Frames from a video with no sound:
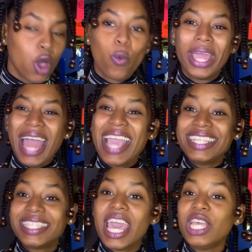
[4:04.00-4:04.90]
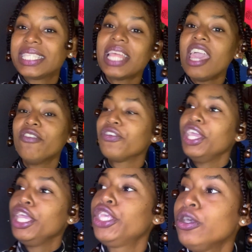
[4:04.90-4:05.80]
When I say
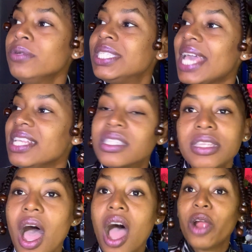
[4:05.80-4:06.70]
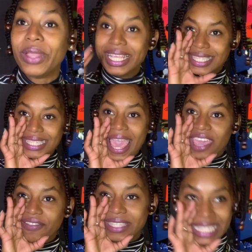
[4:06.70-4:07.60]
slavery, you say sorry.
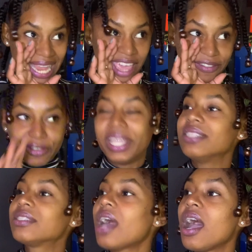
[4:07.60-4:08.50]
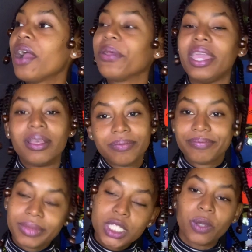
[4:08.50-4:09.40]
Save slavery, sorry.
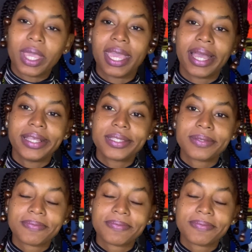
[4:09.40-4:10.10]
It's okay, guys.